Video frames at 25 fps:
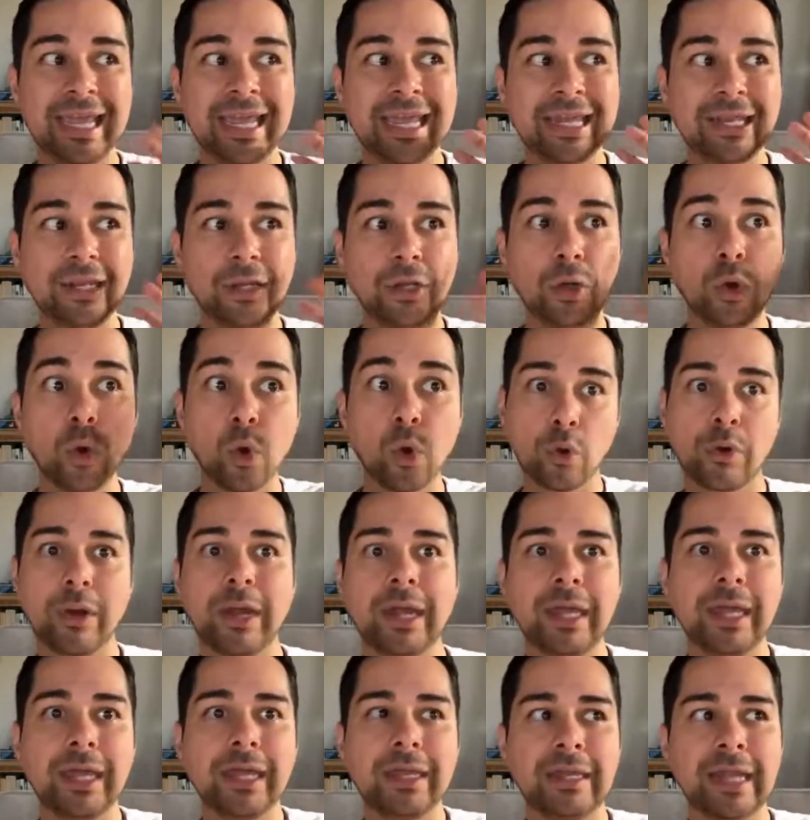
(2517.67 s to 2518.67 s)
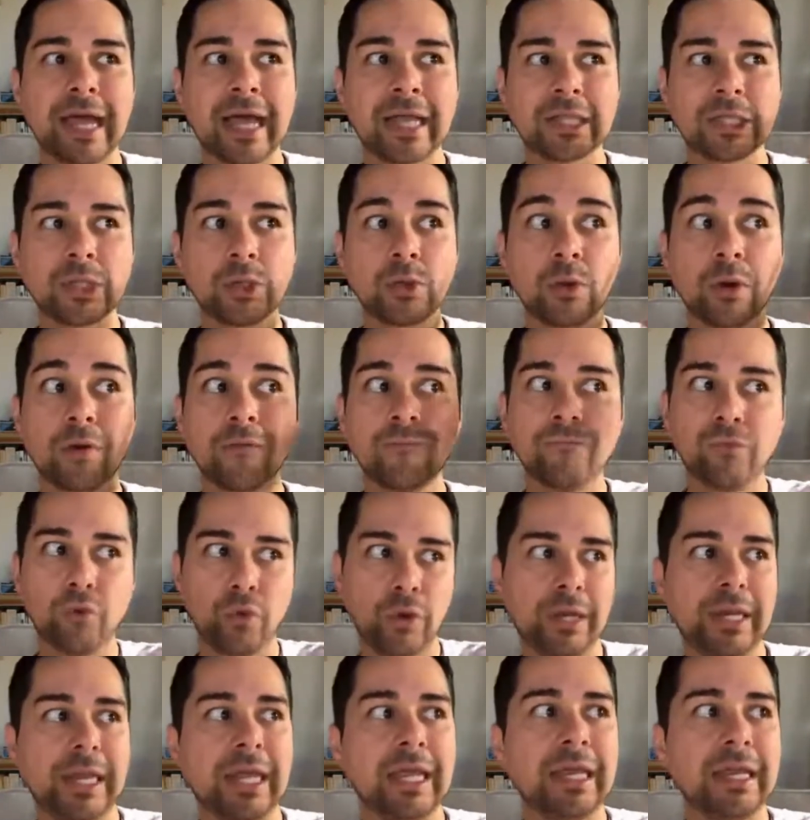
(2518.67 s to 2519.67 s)
ignore it, not to
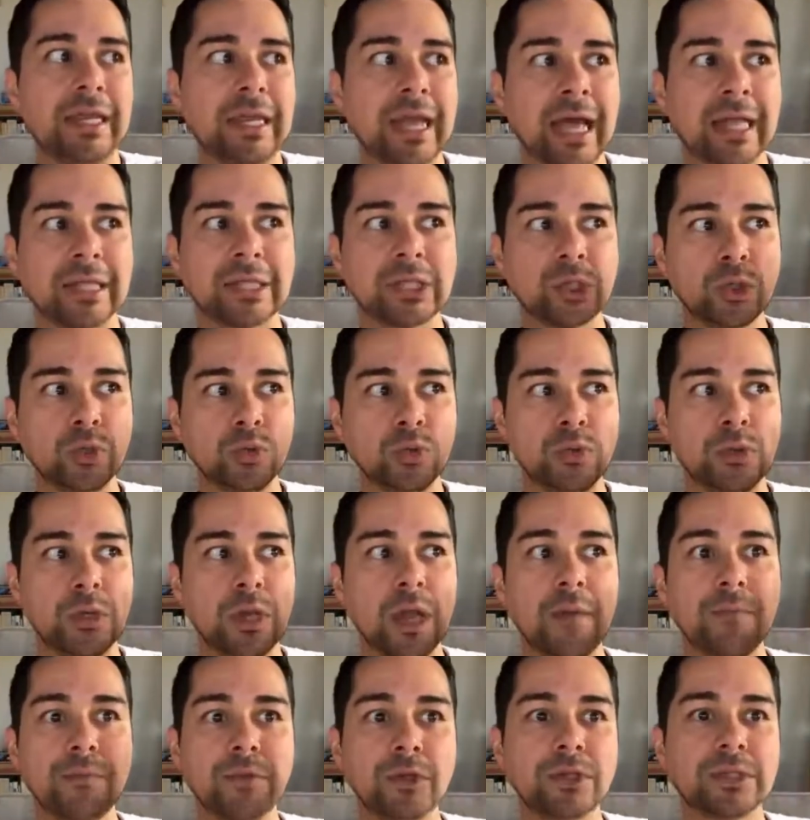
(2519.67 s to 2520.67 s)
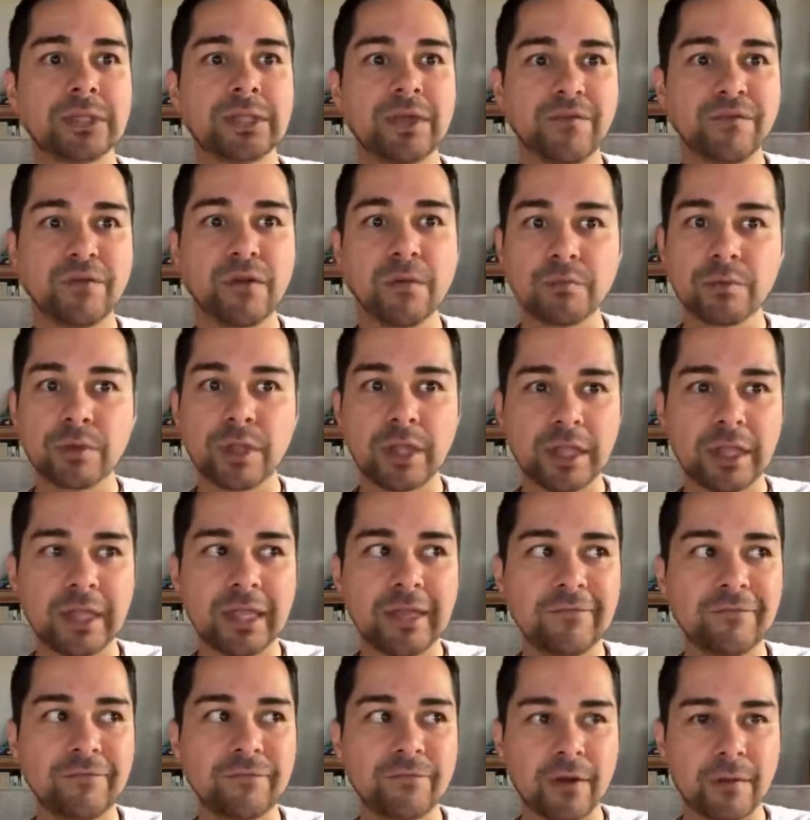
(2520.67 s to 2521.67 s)
avoid it, not to numb yourself
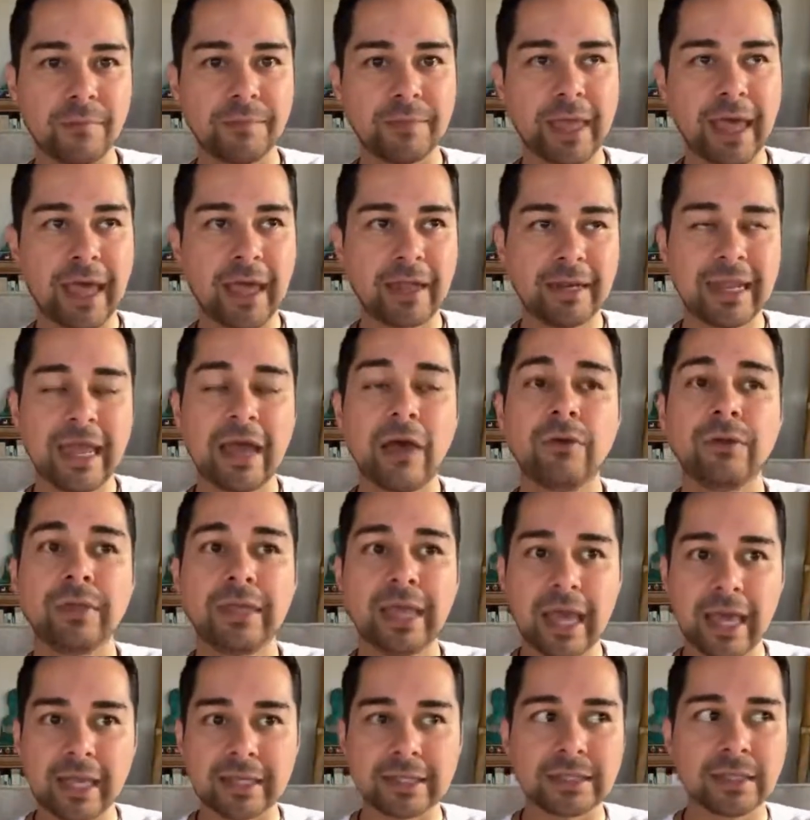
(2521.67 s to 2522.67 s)
completely from that. Now,